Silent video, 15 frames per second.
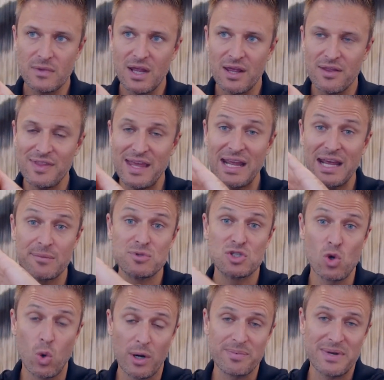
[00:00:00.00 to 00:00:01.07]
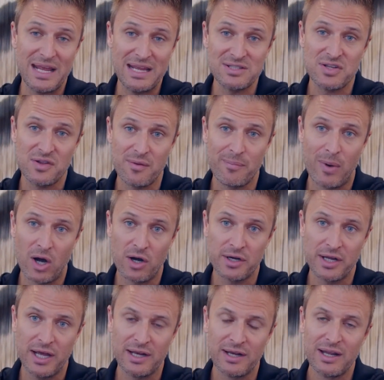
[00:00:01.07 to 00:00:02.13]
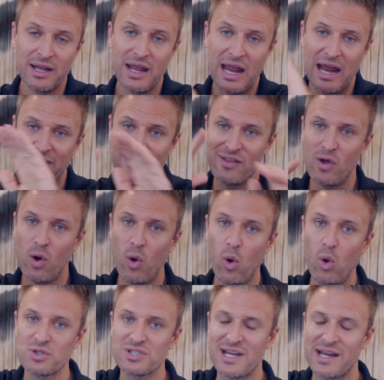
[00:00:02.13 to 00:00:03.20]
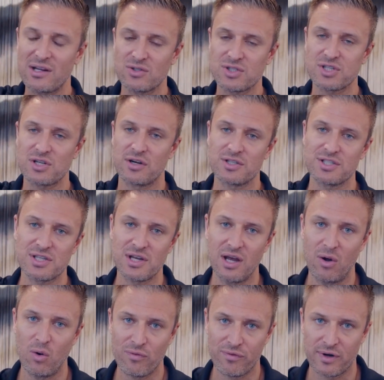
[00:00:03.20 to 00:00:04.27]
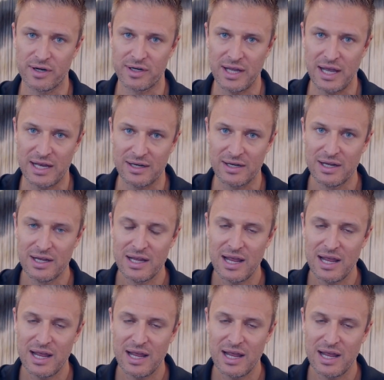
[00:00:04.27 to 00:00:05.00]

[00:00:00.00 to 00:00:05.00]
absorbed into the market, and then the whole cycle starts over again.